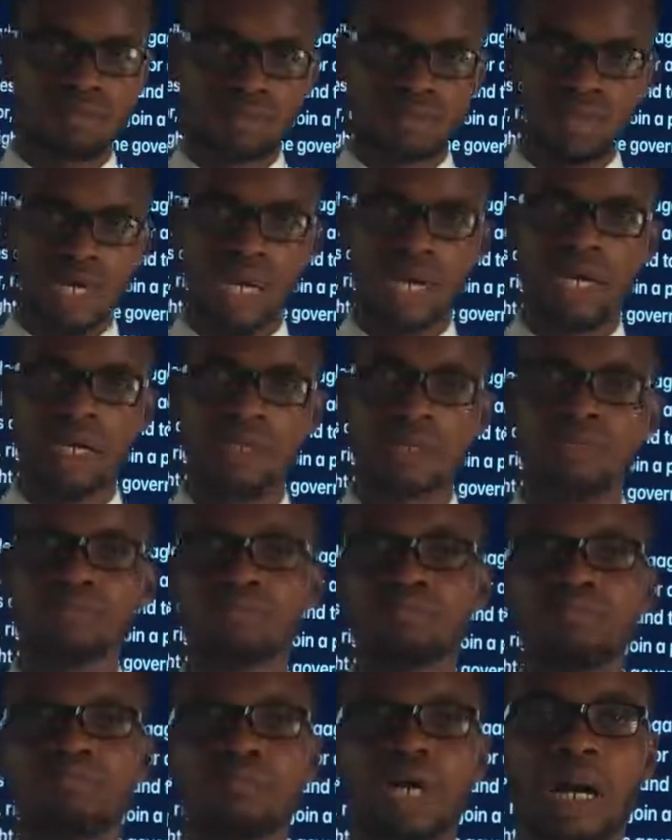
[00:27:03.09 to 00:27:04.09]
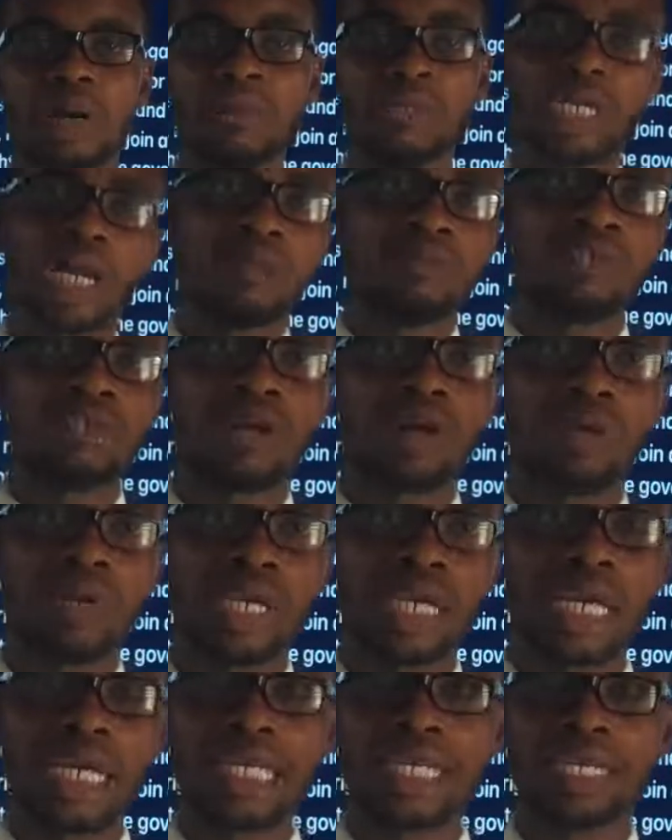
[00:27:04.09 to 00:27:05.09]
I'll be coming your way
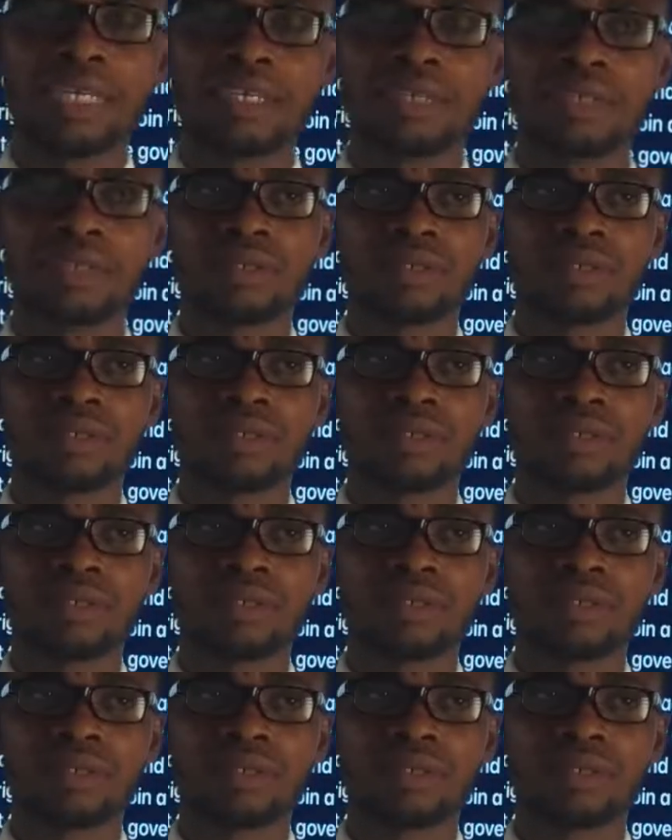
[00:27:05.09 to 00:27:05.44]
again